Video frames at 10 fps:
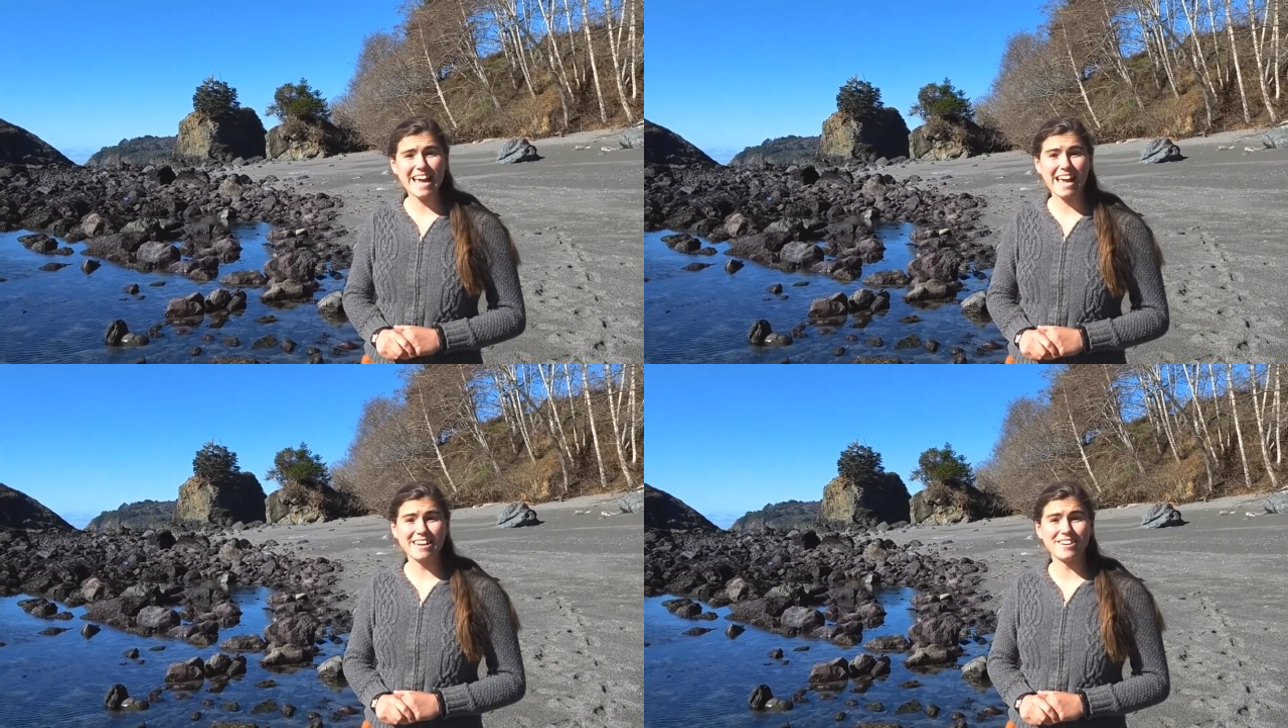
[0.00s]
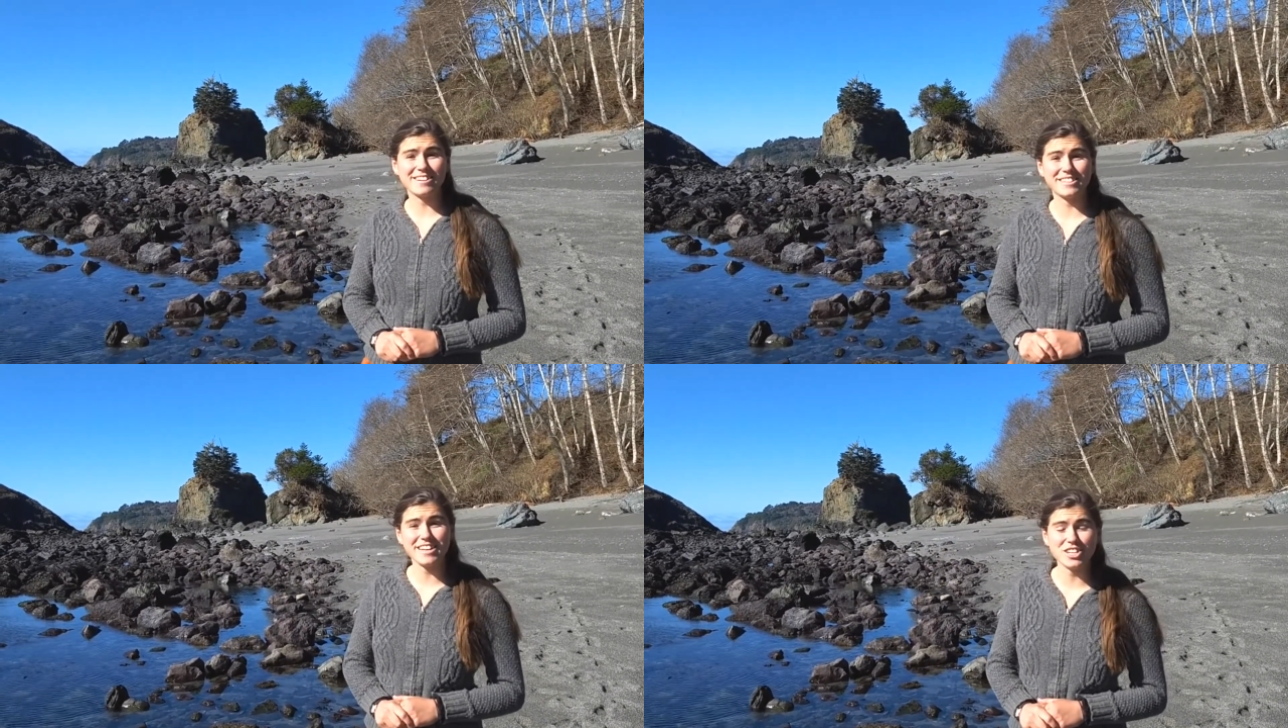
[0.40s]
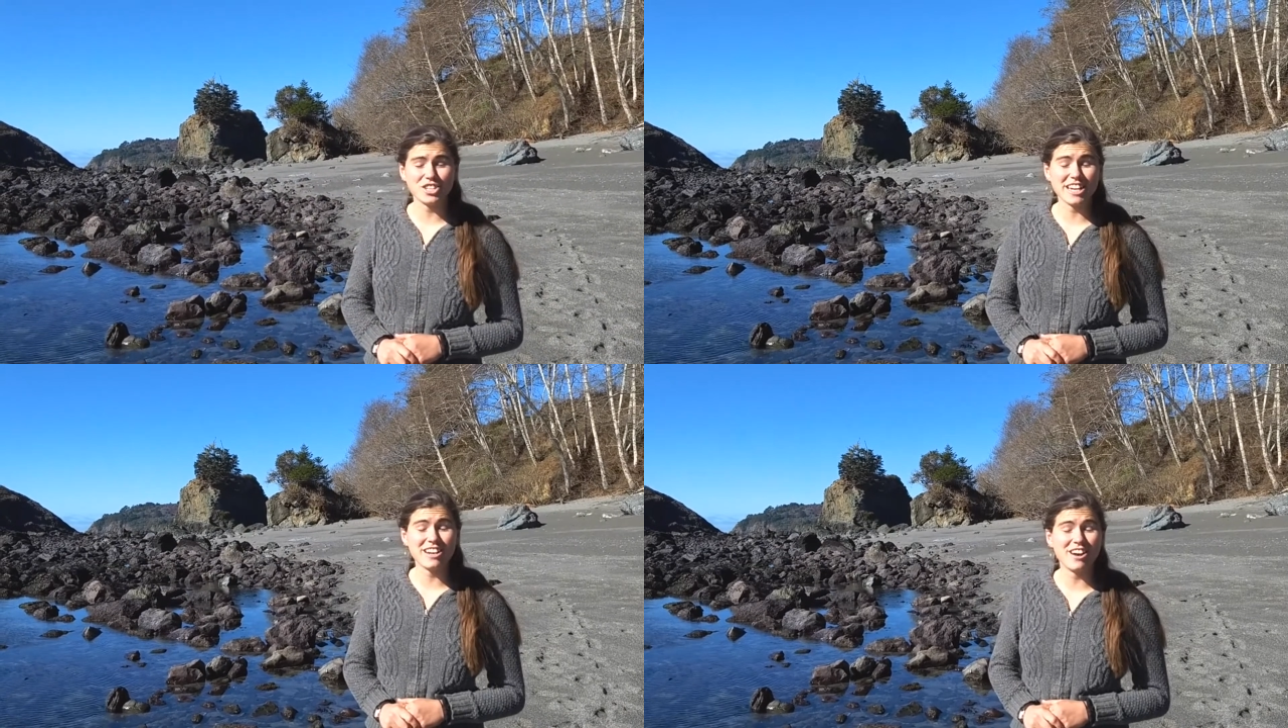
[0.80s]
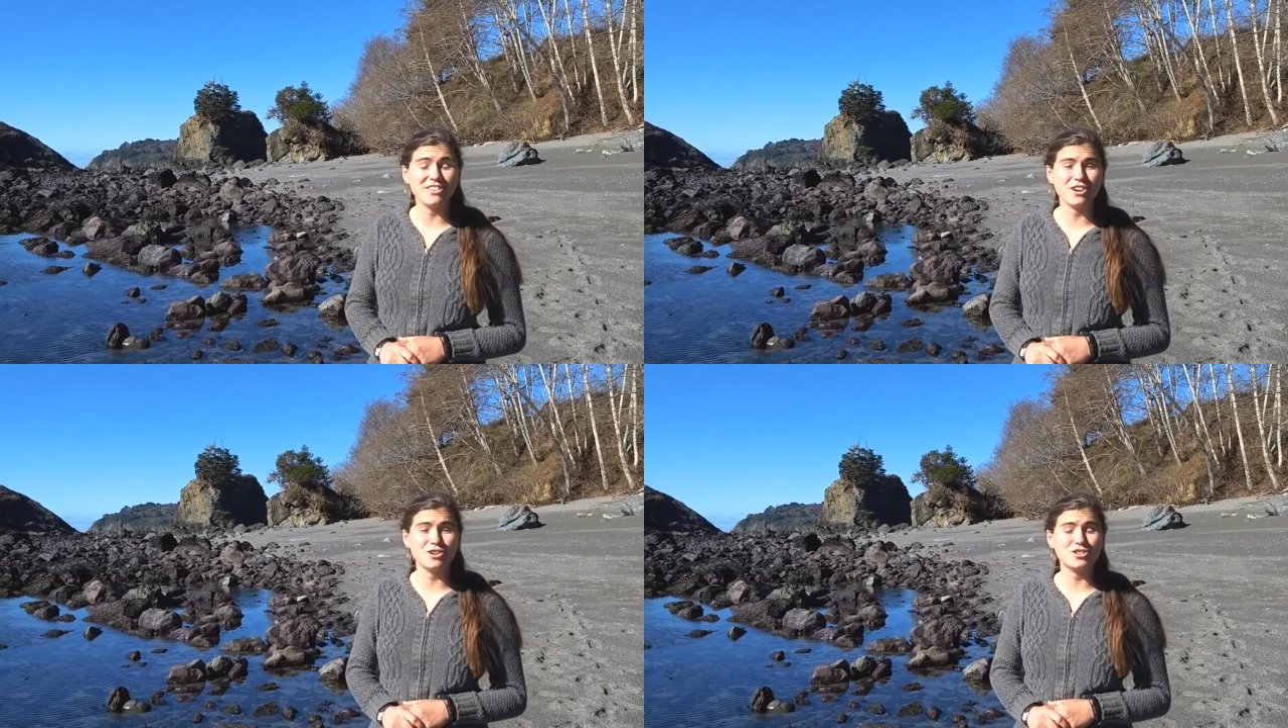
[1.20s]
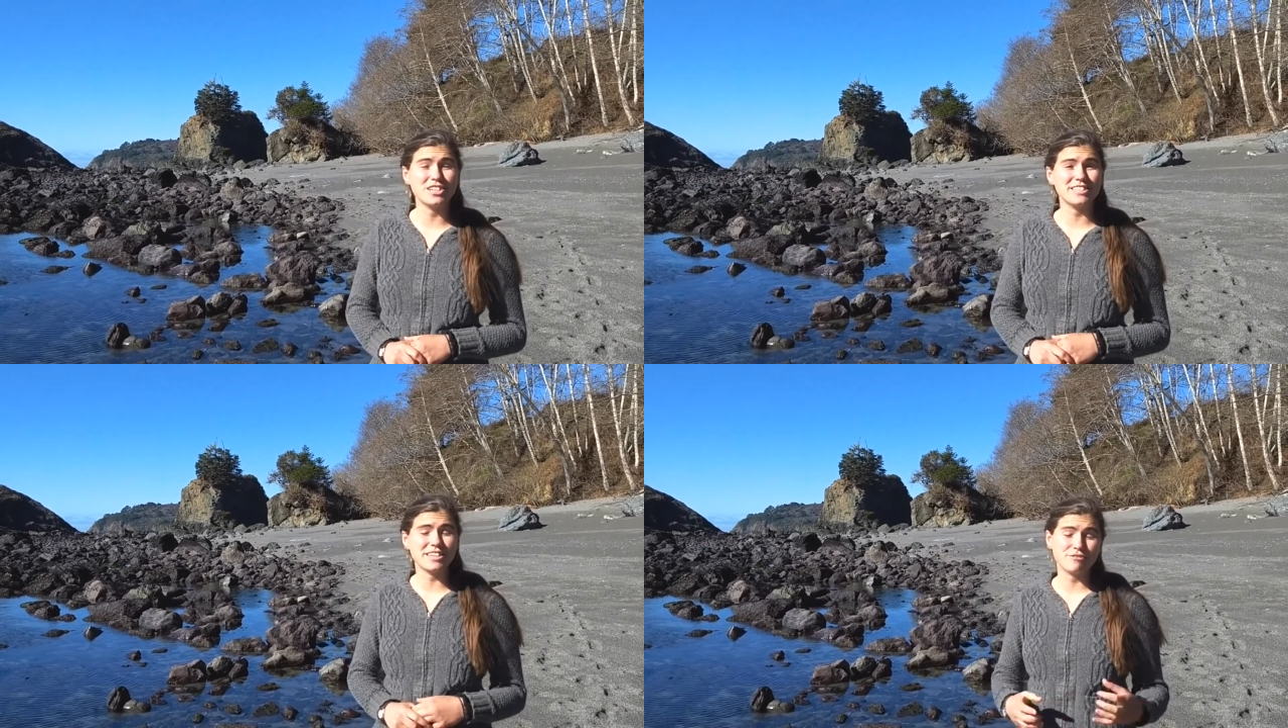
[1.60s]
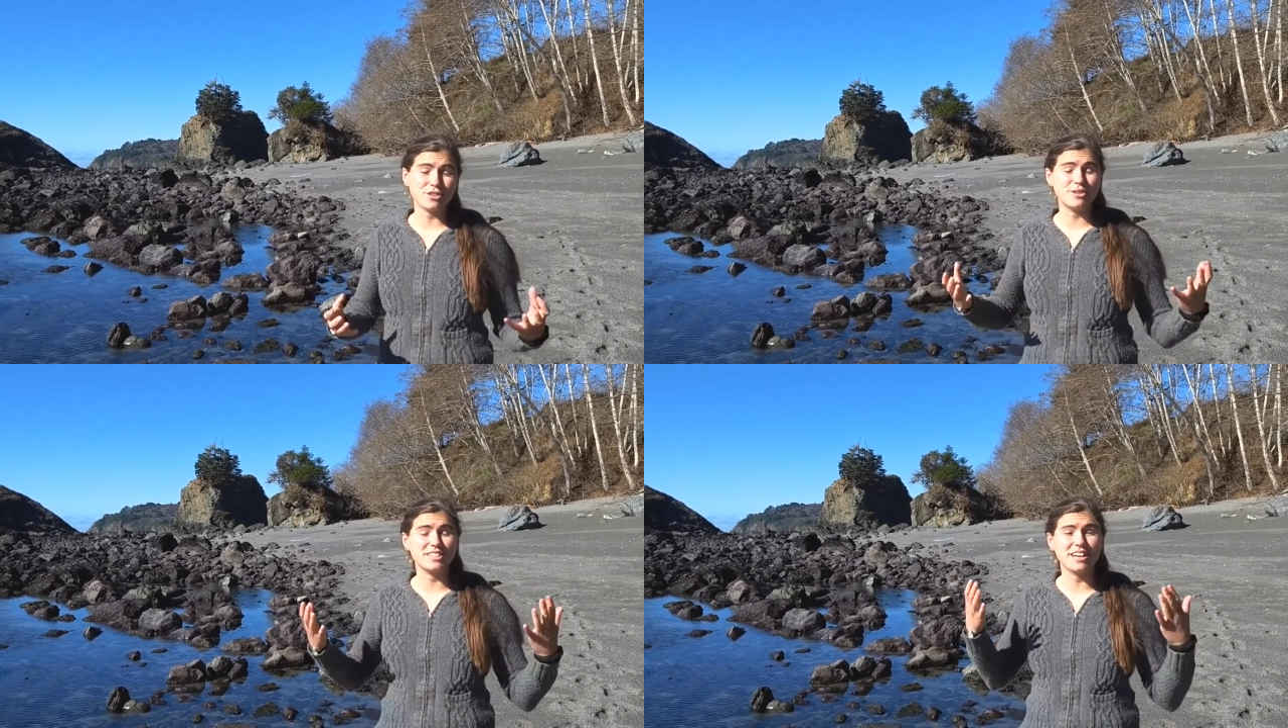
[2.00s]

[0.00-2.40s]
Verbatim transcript: and our discussion on the ocean's influence